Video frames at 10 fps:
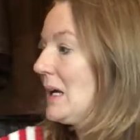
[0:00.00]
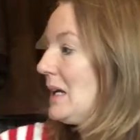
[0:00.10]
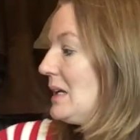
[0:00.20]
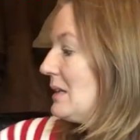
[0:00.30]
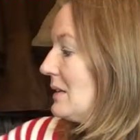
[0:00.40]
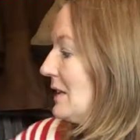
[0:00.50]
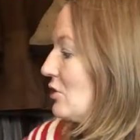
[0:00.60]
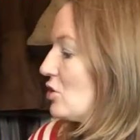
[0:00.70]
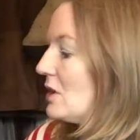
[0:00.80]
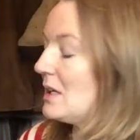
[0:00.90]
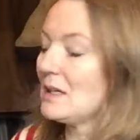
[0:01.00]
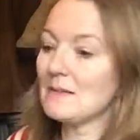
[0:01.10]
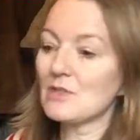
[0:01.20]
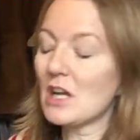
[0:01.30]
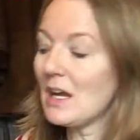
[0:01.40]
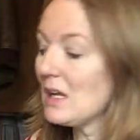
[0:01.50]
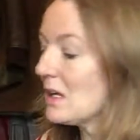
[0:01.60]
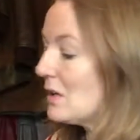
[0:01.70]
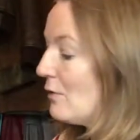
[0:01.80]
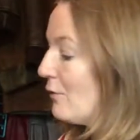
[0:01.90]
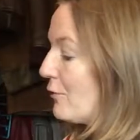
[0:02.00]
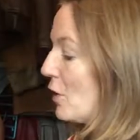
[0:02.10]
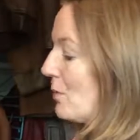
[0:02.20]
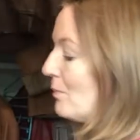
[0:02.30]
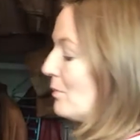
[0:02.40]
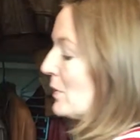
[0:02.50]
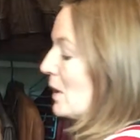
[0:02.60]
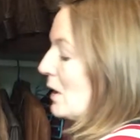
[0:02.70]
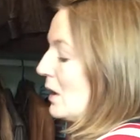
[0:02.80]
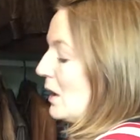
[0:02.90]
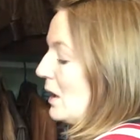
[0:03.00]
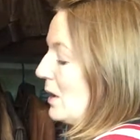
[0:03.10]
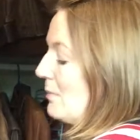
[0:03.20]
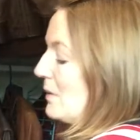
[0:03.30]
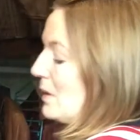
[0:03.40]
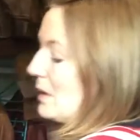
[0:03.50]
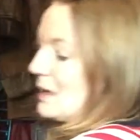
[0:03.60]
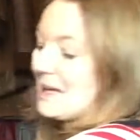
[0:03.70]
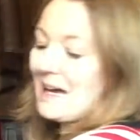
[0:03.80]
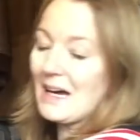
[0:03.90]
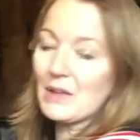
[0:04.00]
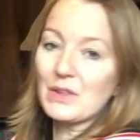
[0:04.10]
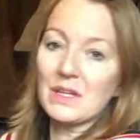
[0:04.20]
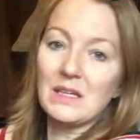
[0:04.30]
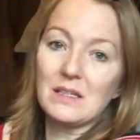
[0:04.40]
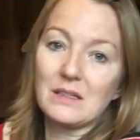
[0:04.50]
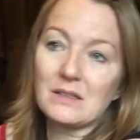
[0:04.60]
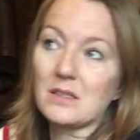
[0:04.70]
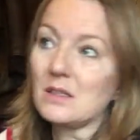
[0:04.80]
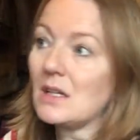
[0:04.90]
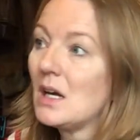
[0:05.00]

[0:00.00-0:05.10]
It is literally taken from Kath Kidston.